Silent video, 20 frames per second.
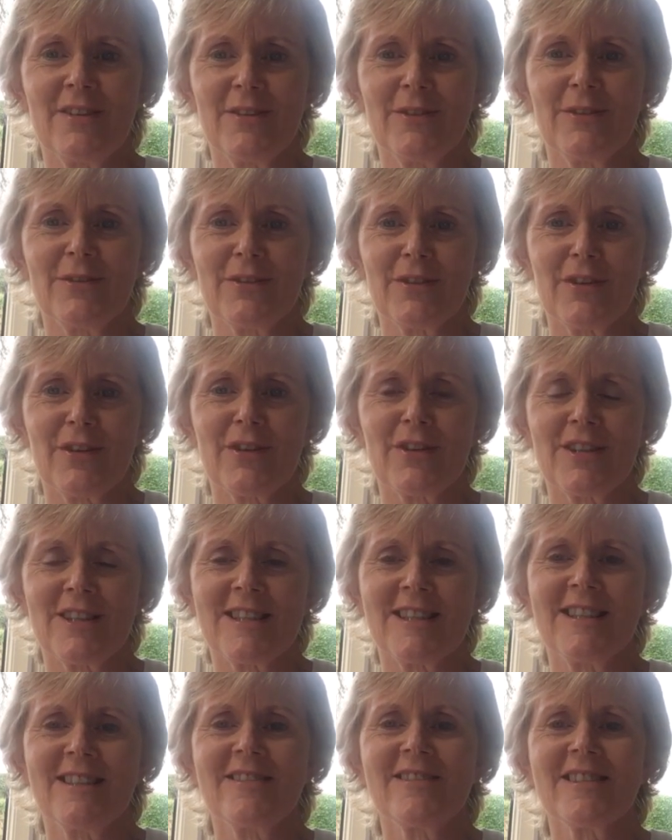over
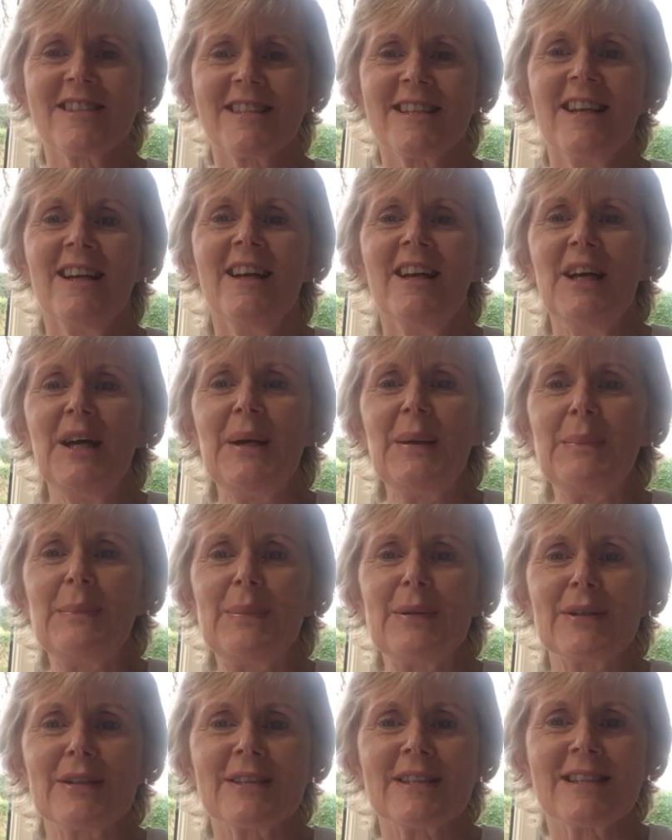30 years.
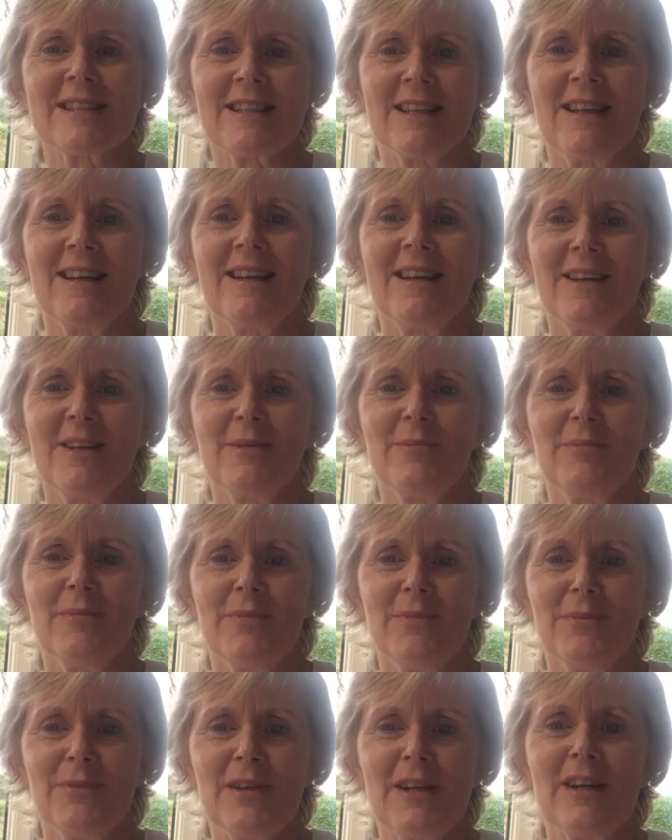But
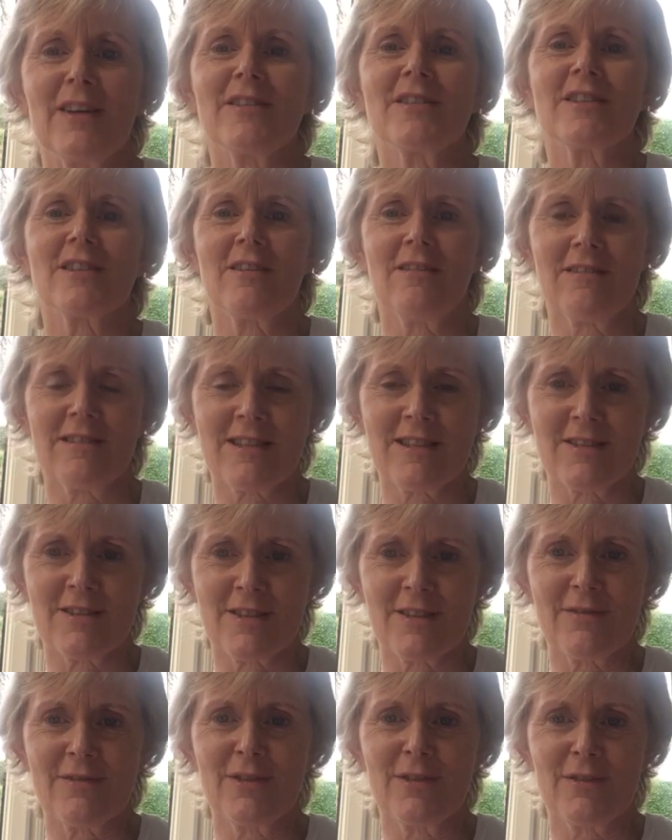we learned all
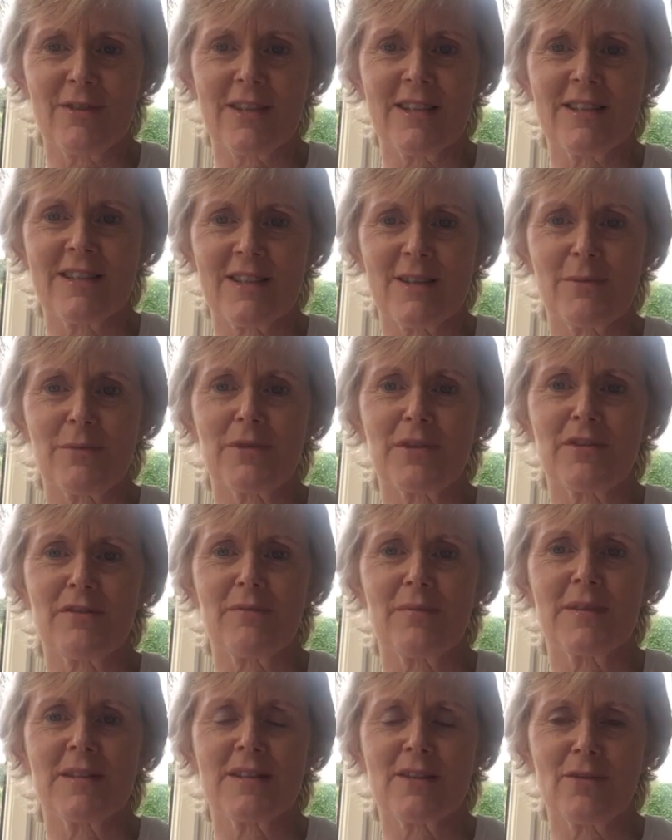sorts of new things that would
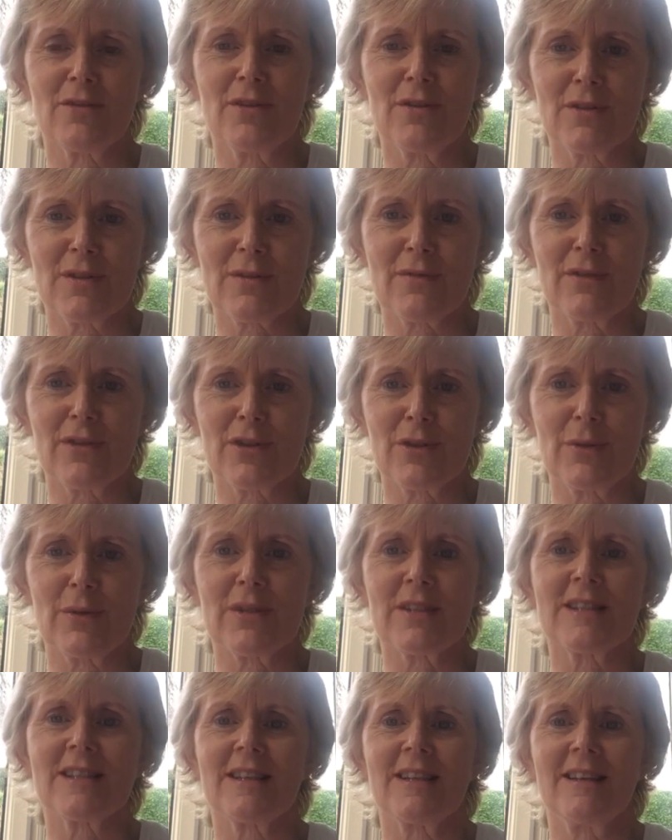have been so useful to
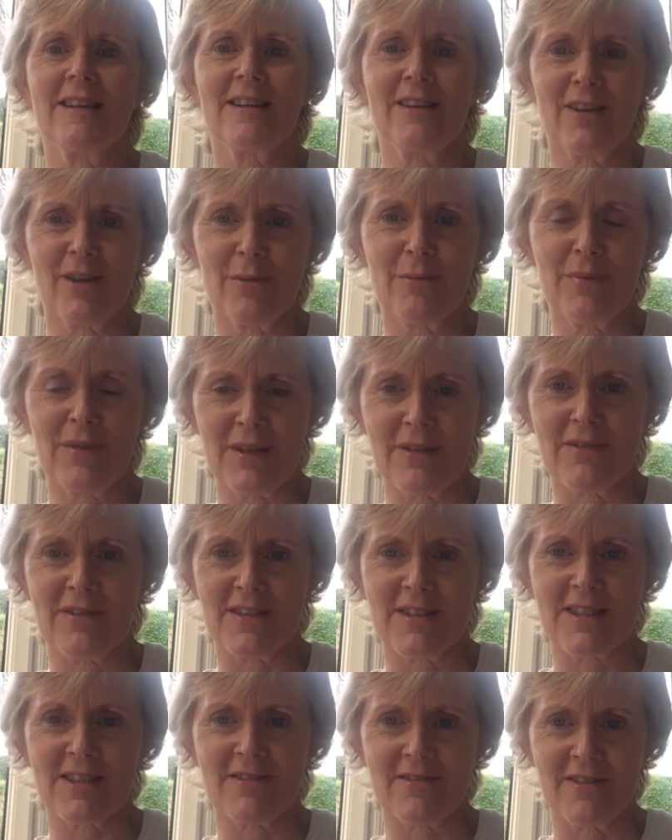us in our
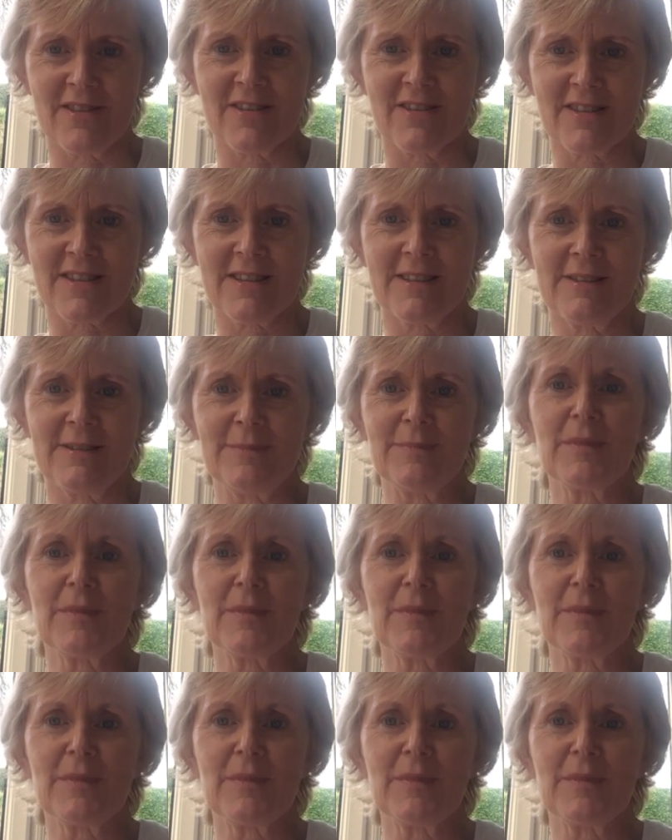previous careers.